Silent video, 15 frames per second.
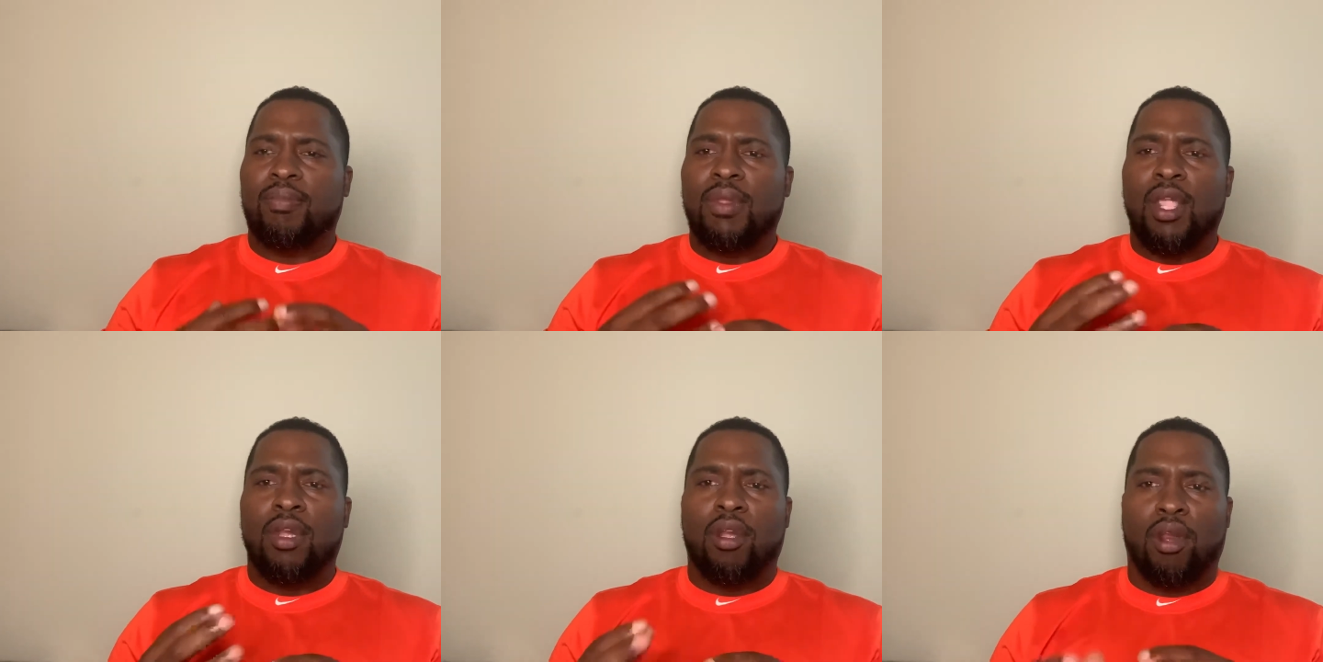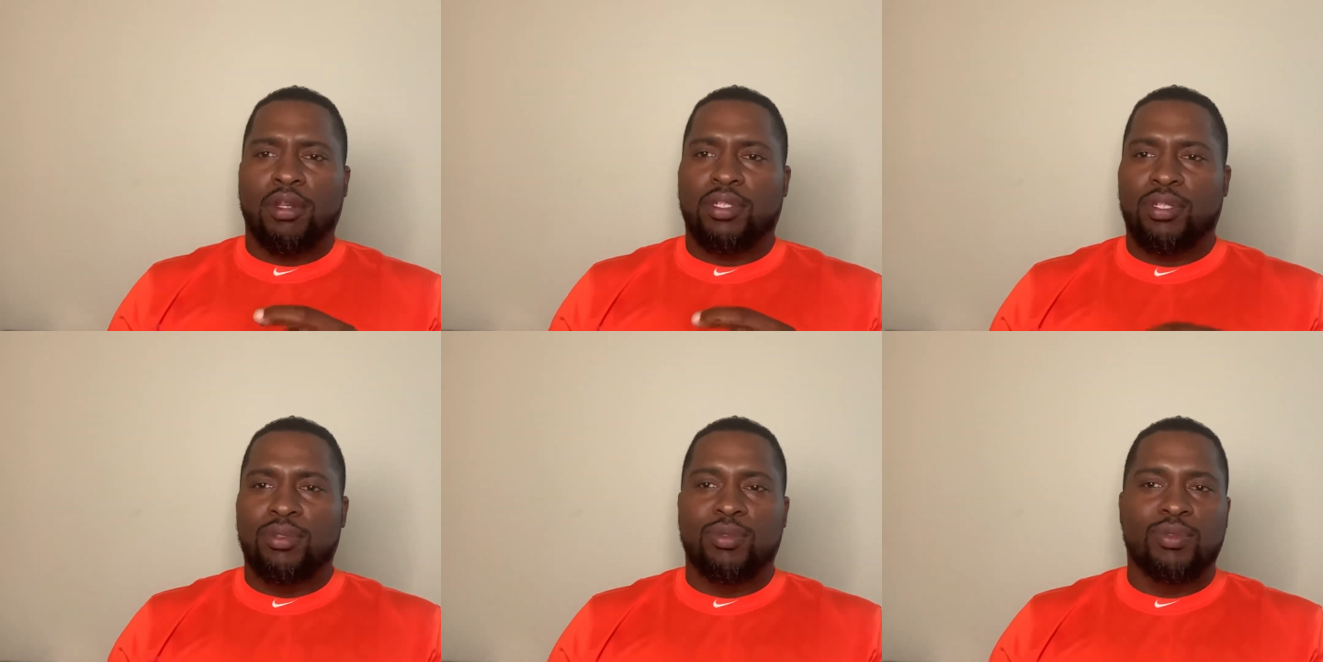
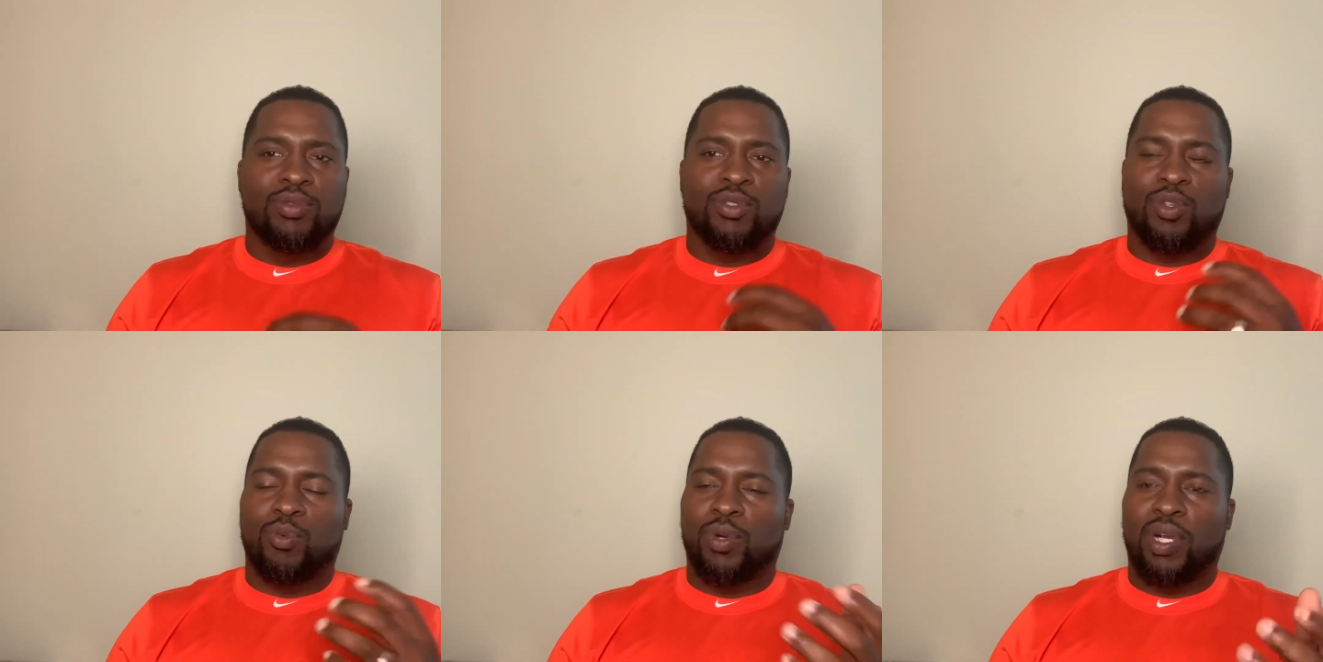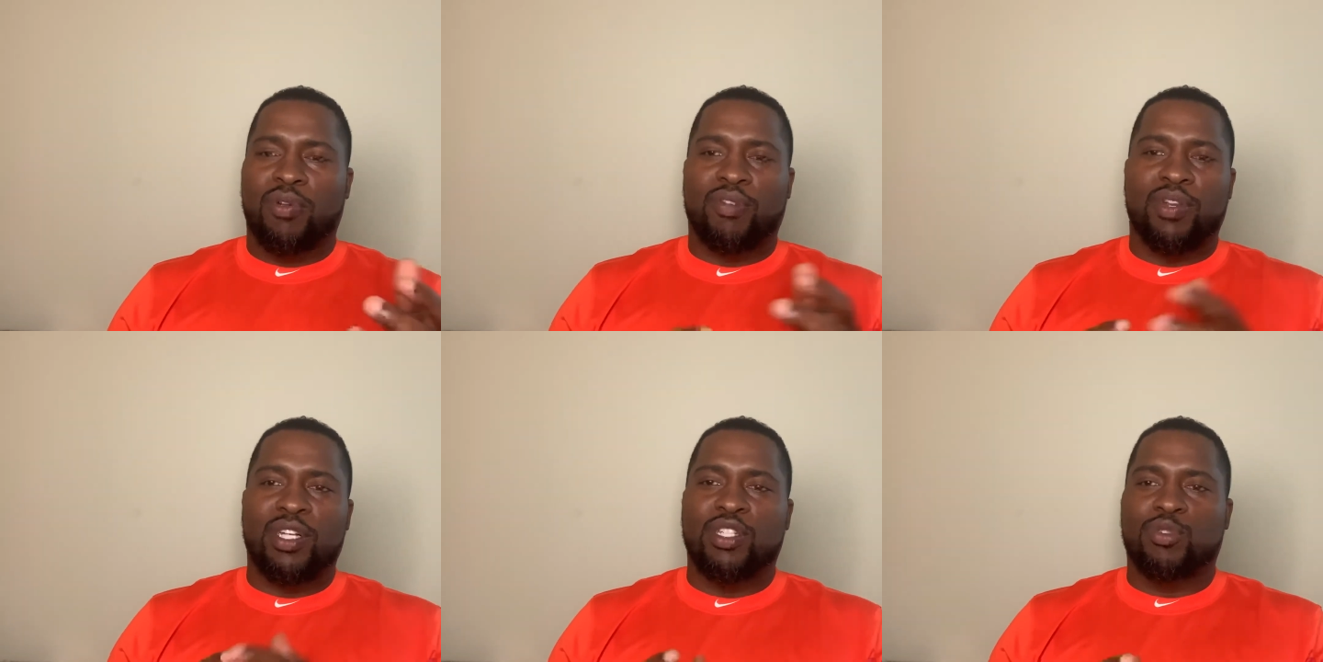cartoons or
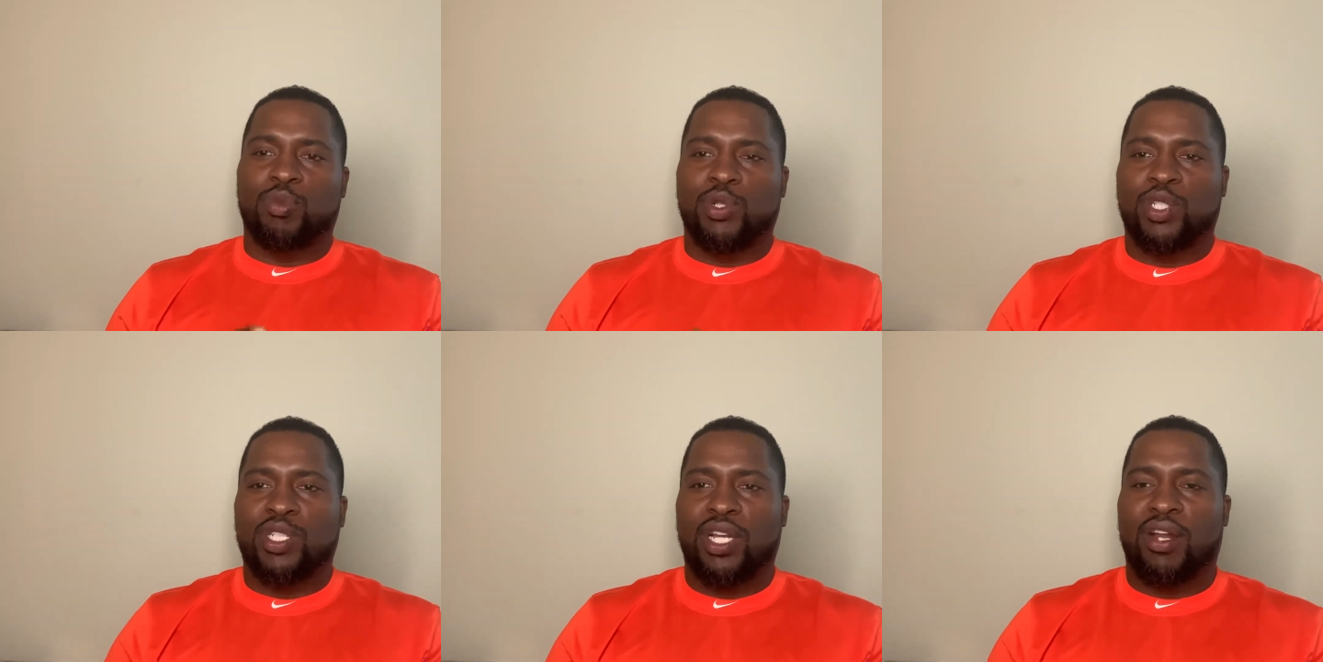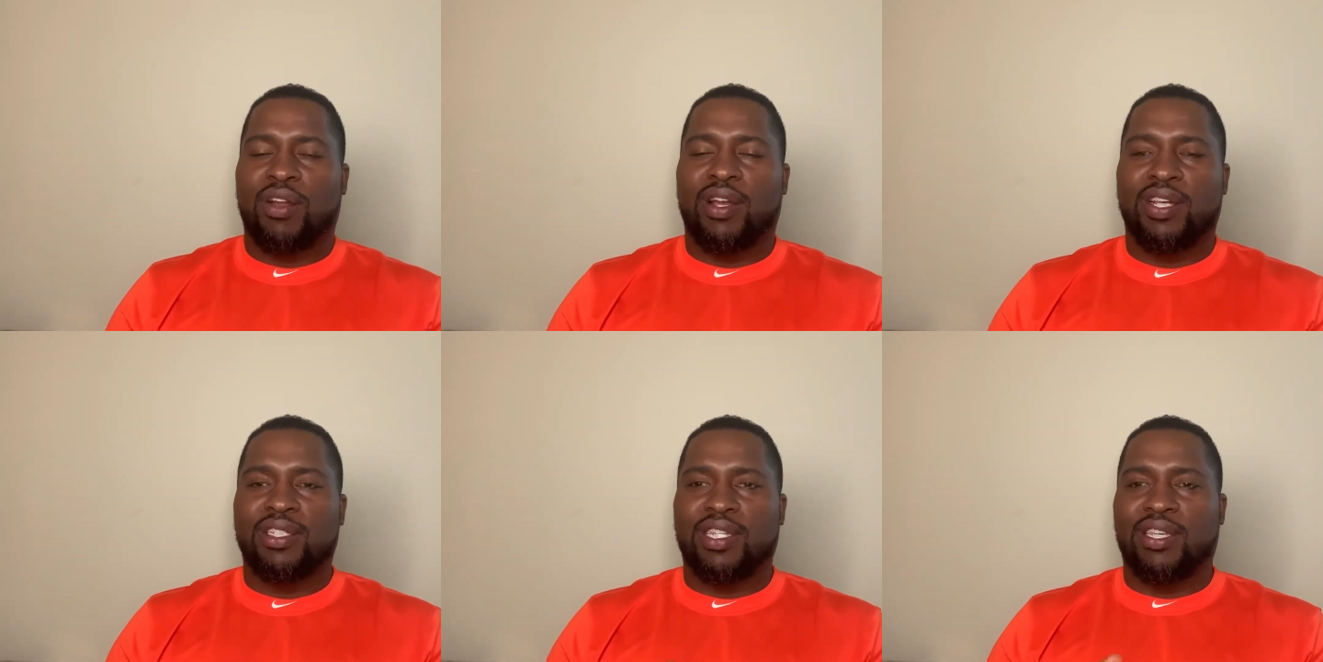whatever it is we're
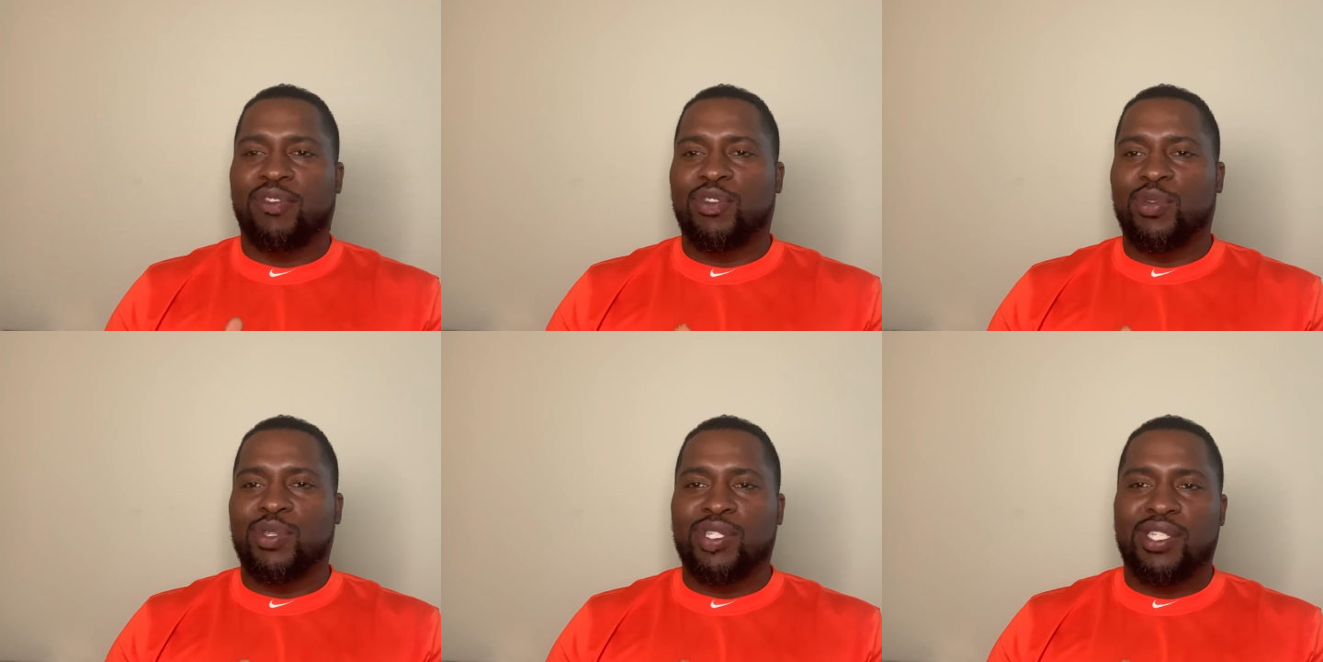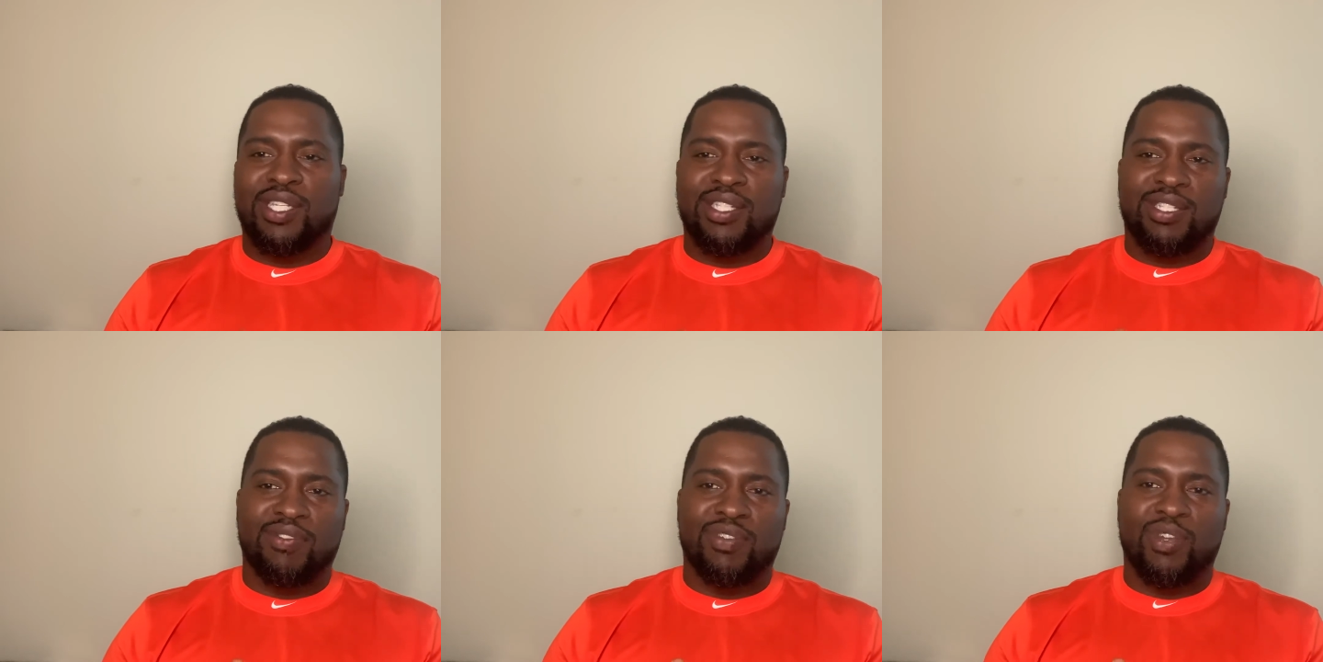sharing to give you a
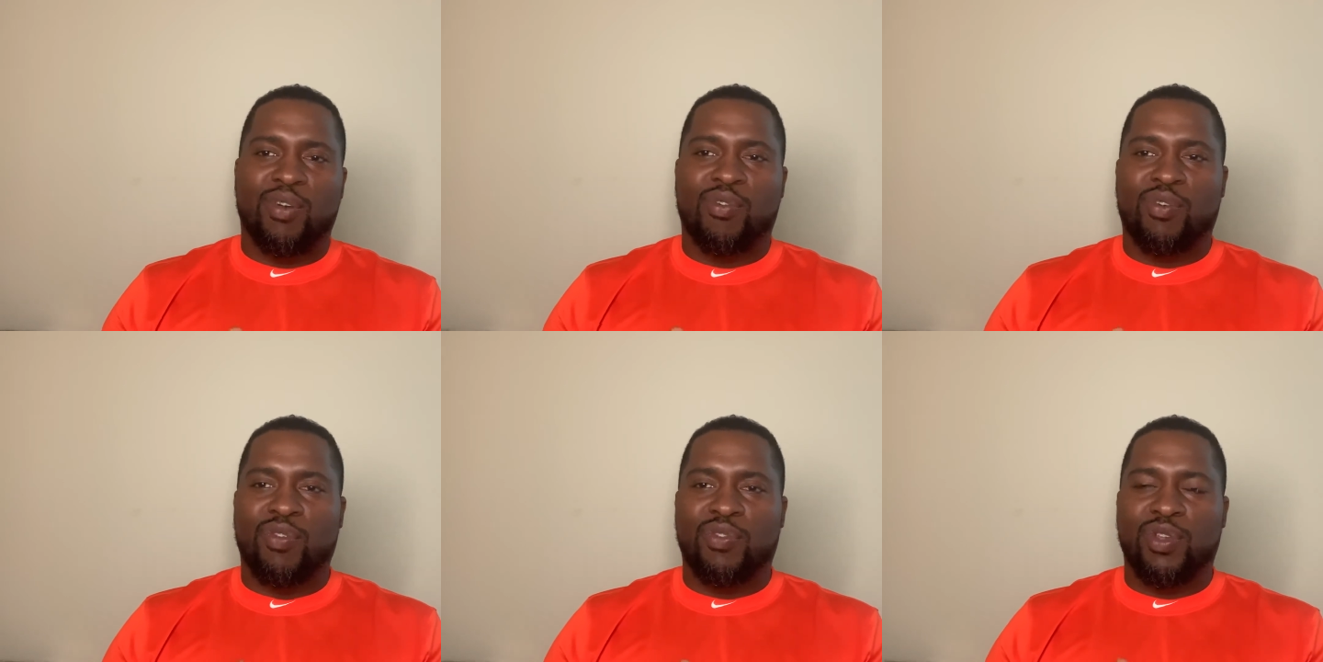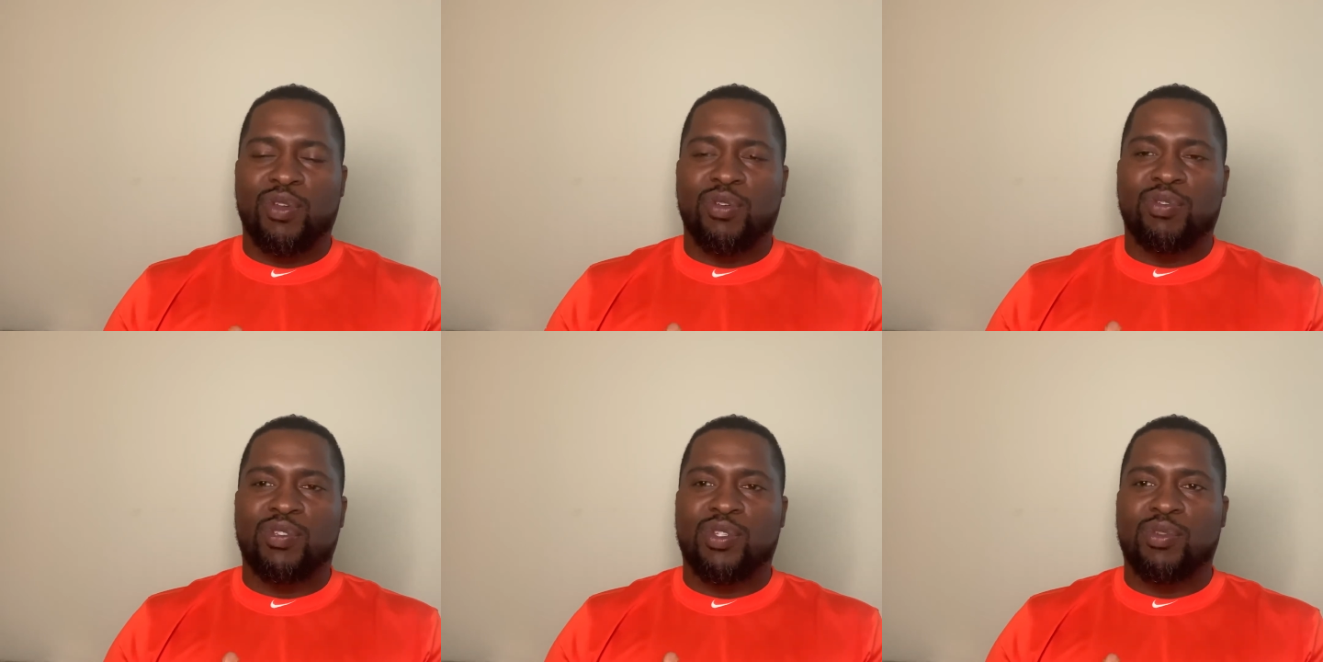sense of an
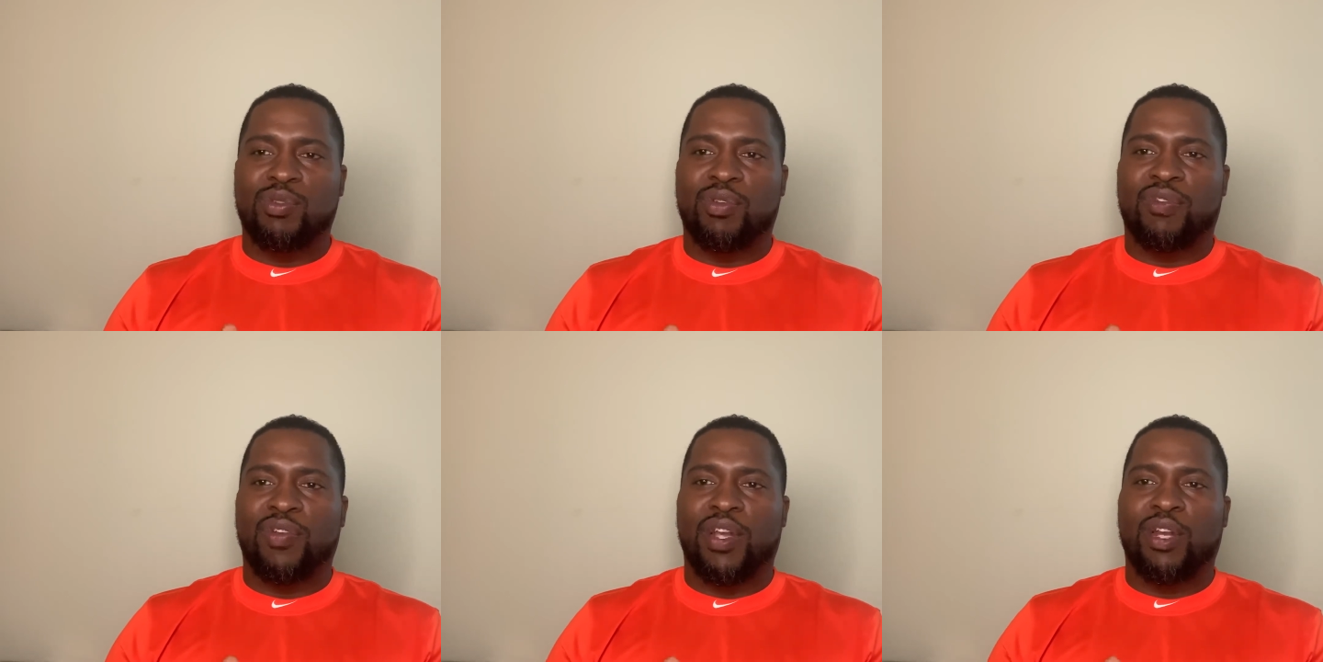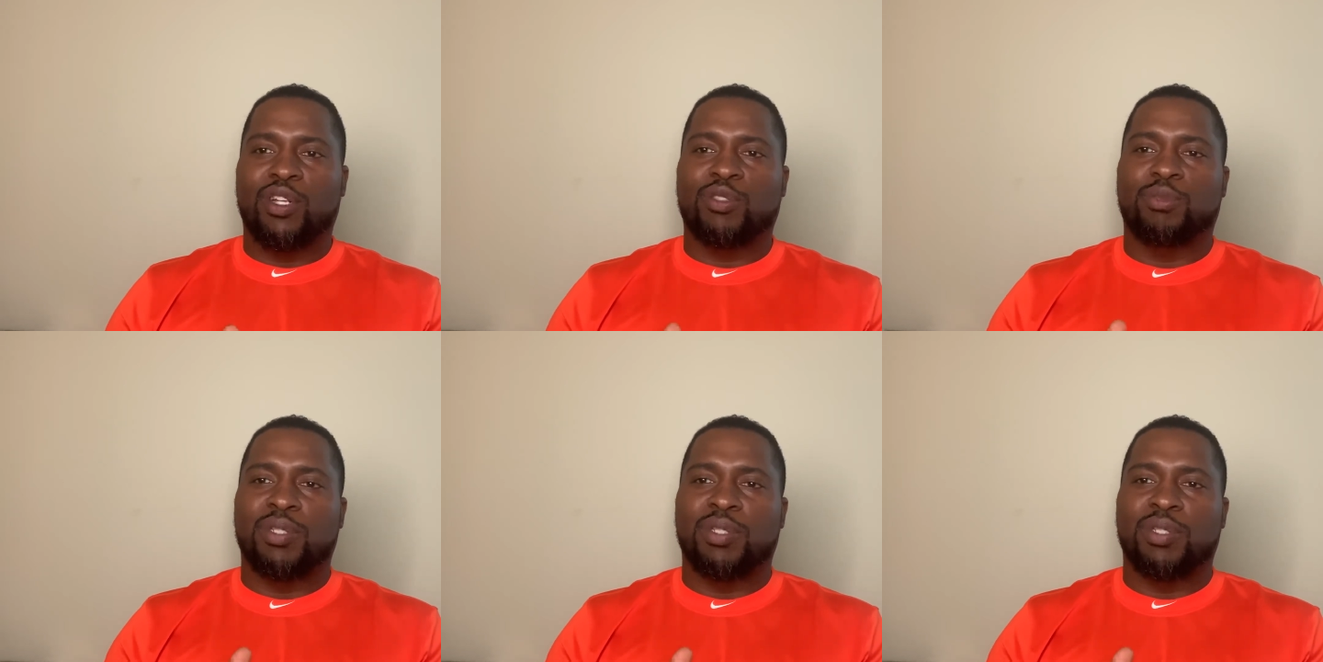overview of student affairs,